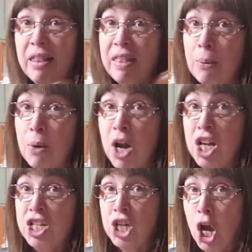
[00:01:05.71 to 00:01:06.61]
They were a
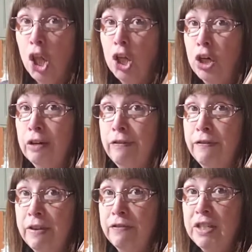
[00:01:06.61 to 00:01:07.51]
dollar
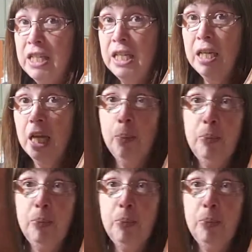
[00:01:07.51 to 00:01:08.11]
fifty a